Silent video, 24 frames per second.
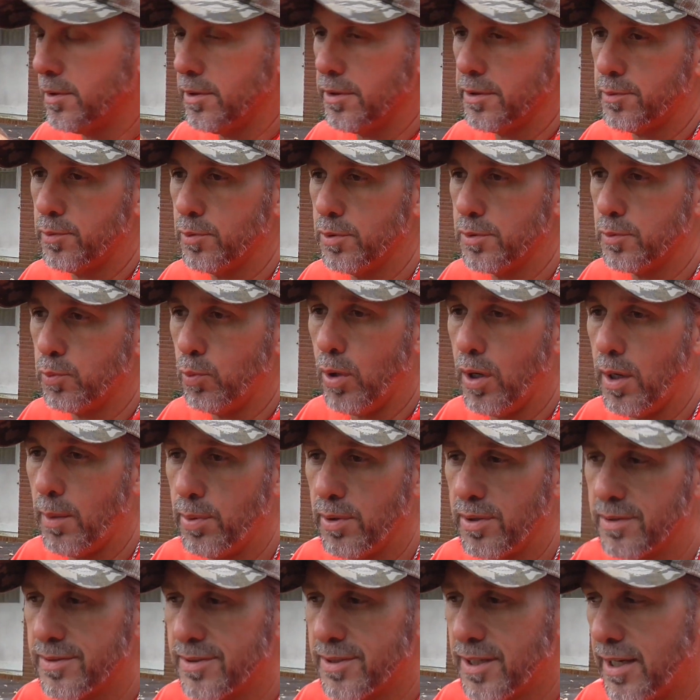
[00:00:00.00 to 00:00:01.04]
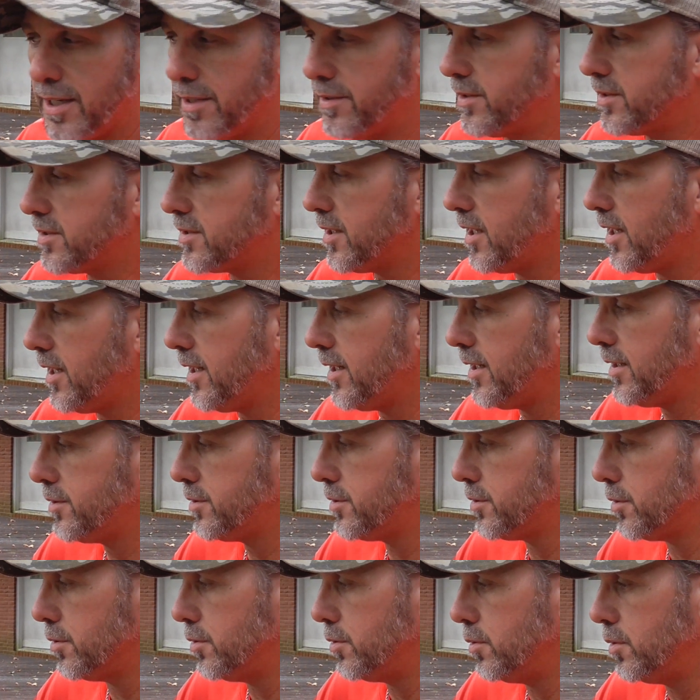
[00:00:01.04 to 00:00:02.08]
This was wobbling side to side,
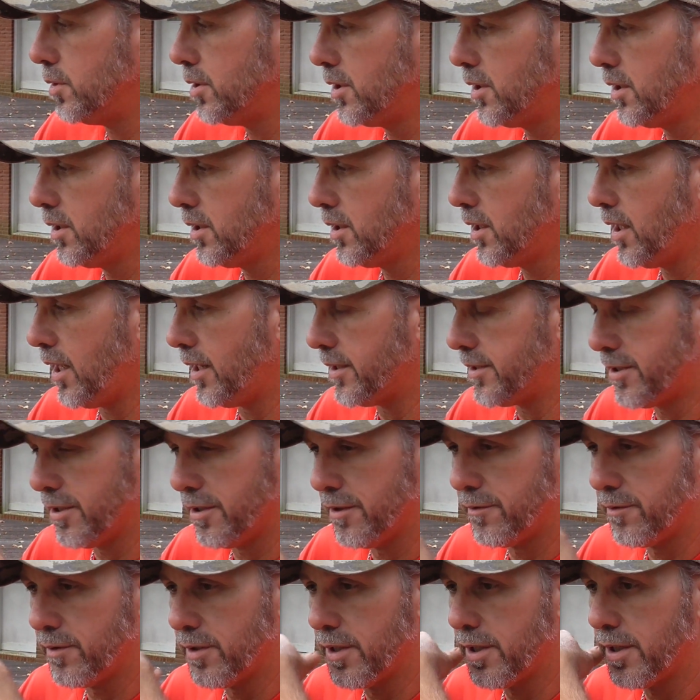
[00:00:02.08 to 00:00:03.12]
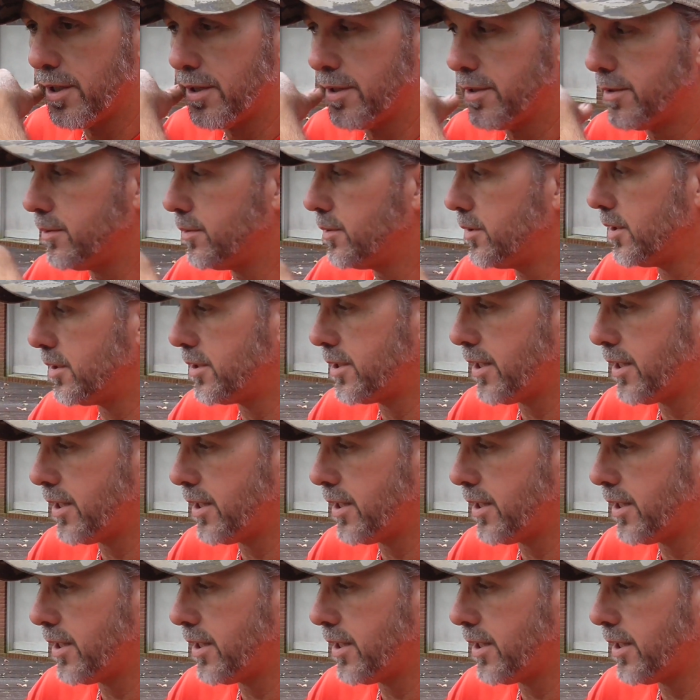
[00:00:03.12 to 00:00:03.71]
so I Teflon the